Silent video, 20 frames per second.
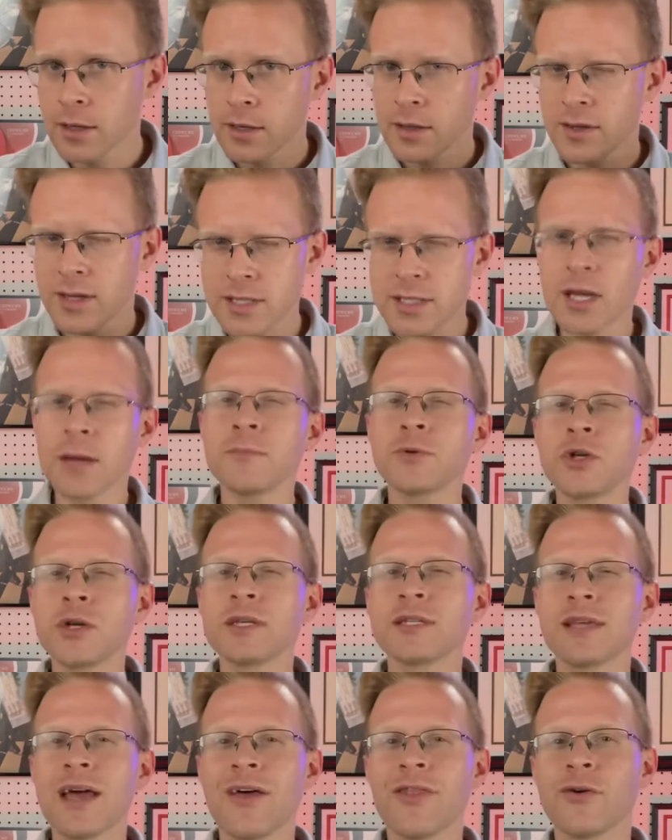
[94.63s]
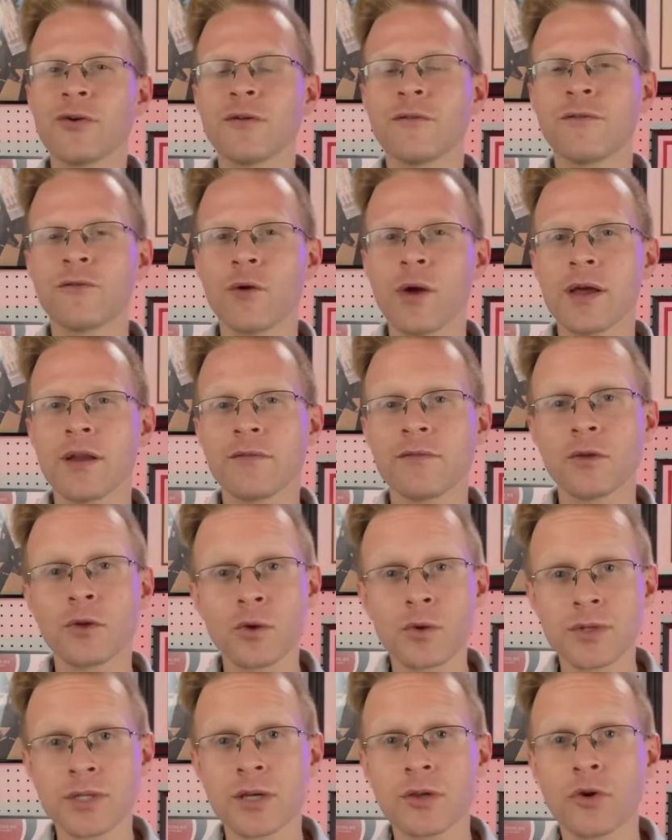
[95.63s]
The assumption is that they're afraid of
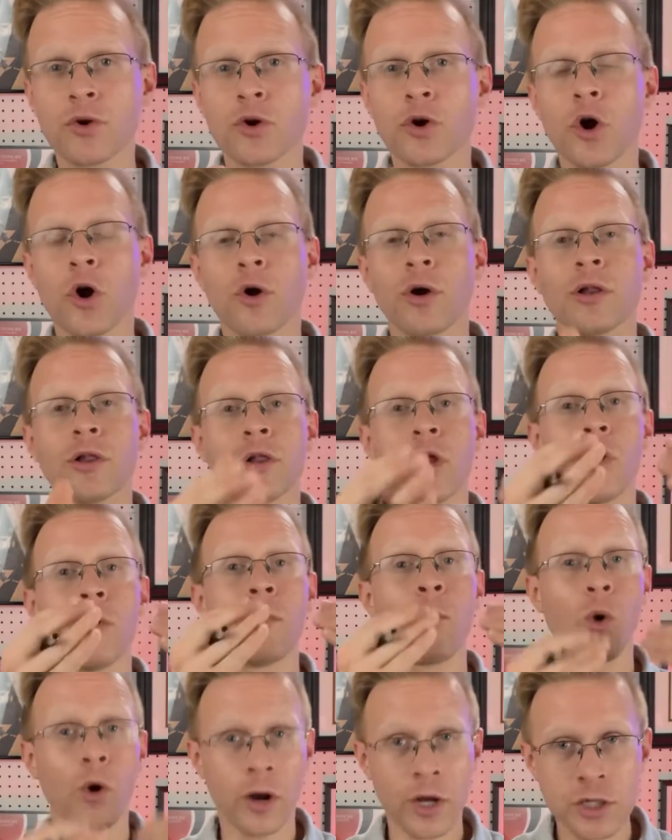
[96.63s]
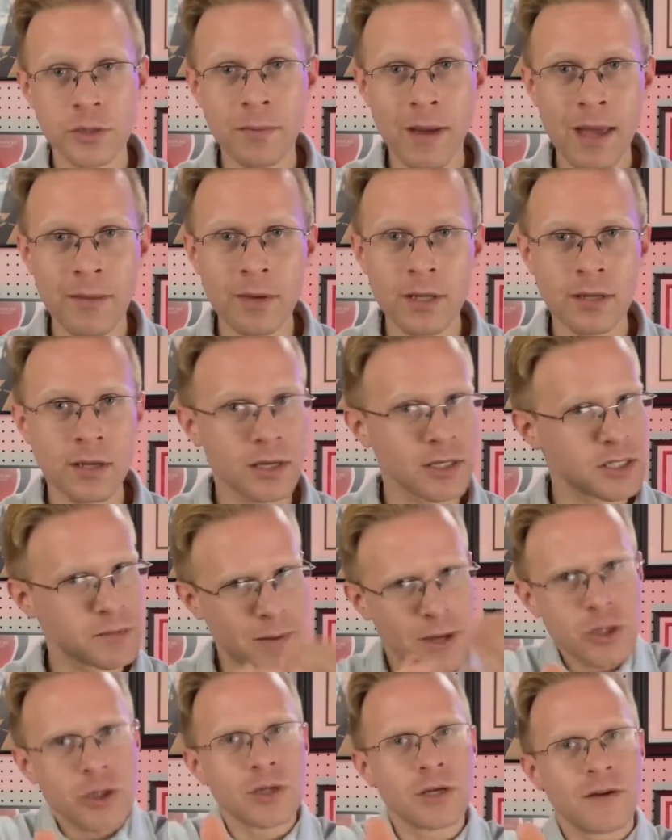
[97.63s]
losing their current low mortgage payment,
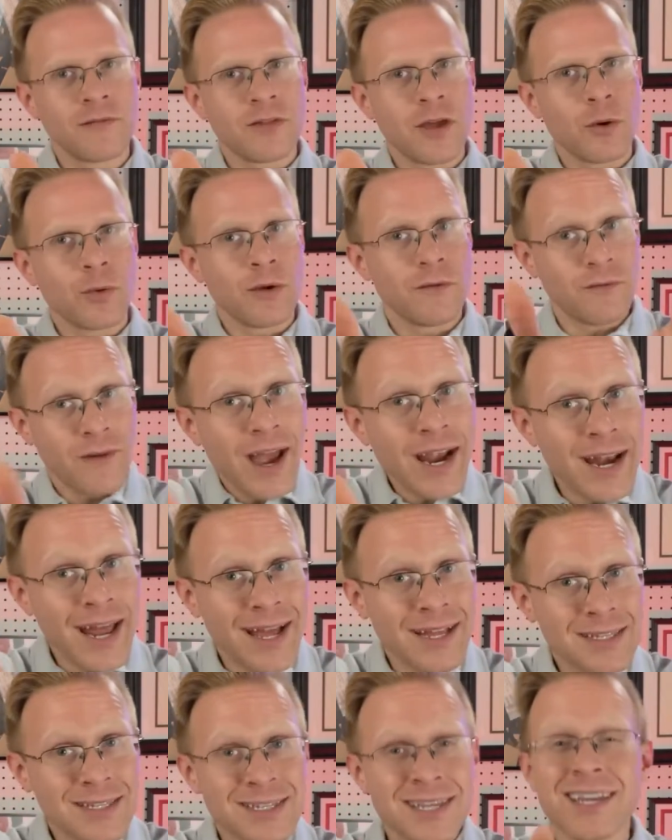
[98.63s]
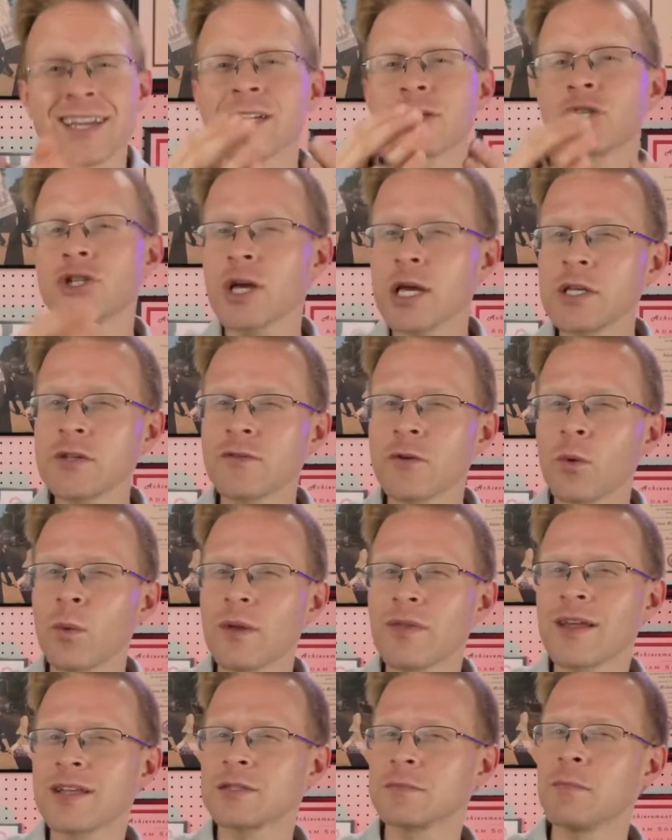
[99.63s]
especially if they refinanced, in exchange for
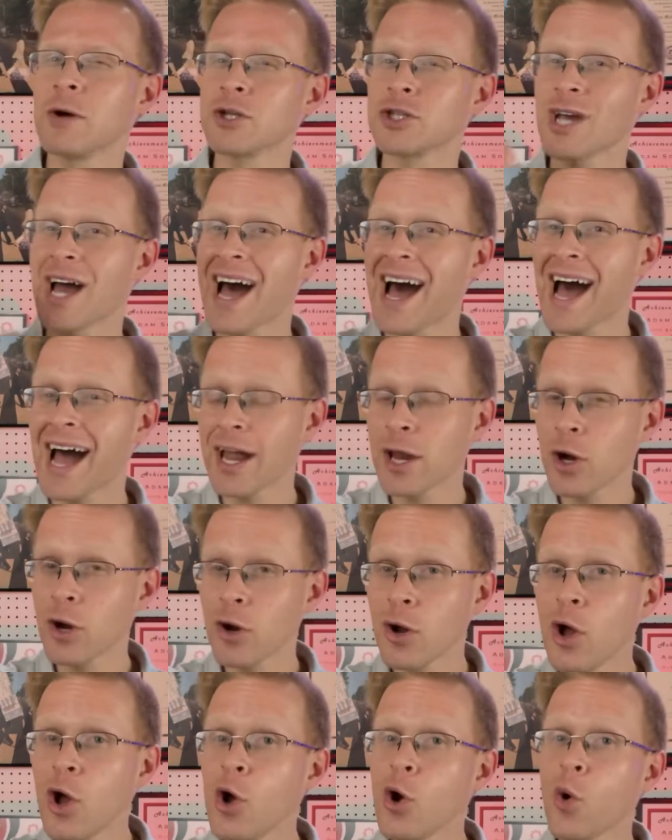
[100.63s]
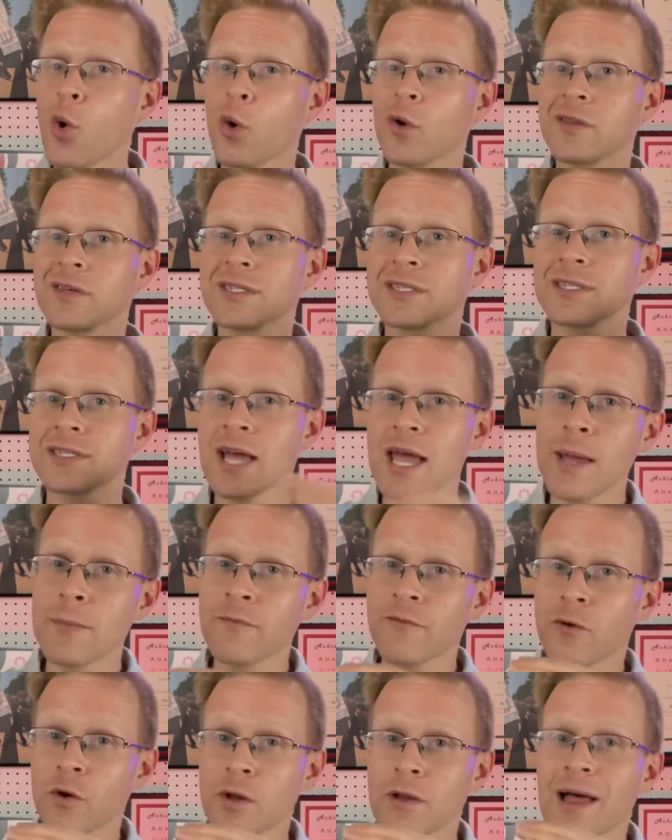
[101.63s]
one that's much higher or the
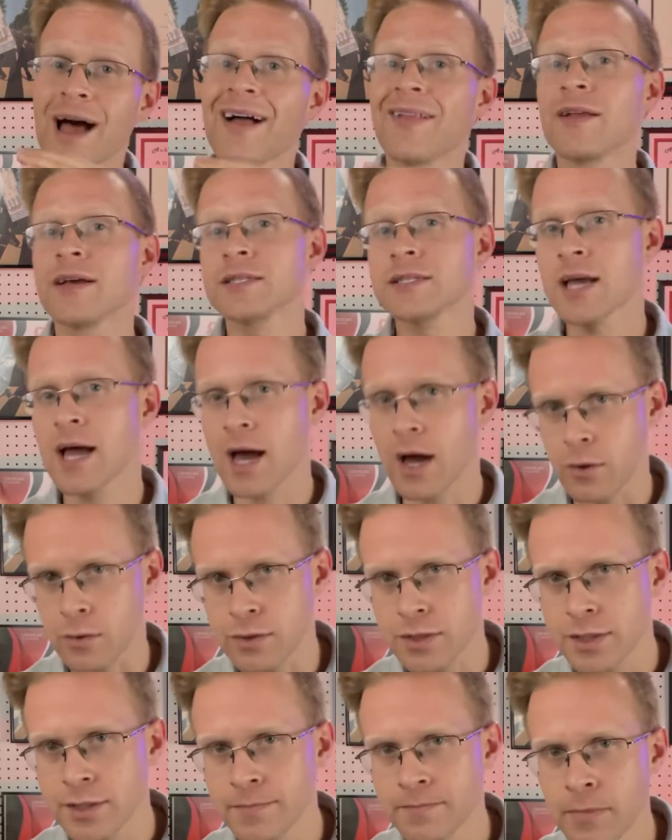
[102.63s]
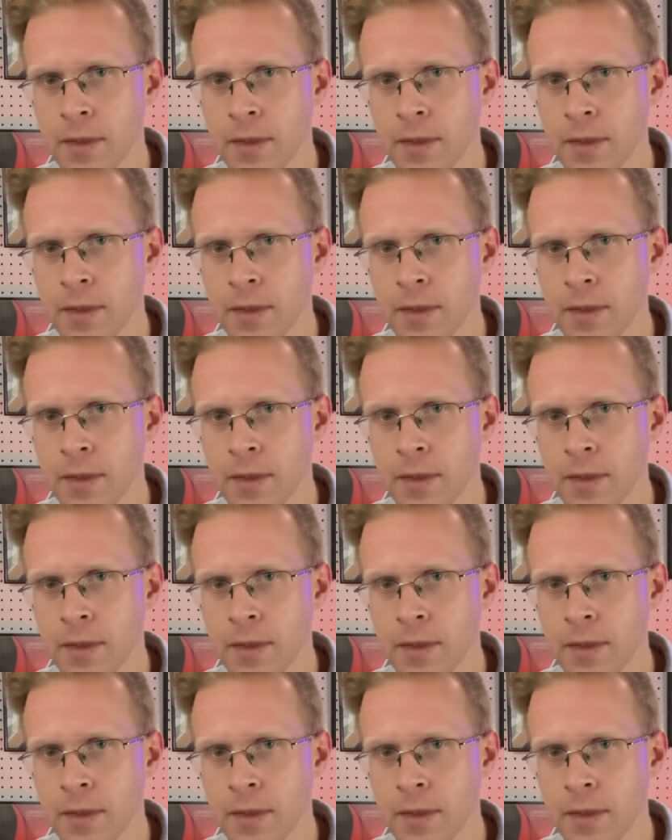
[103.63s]
same for a lot less house.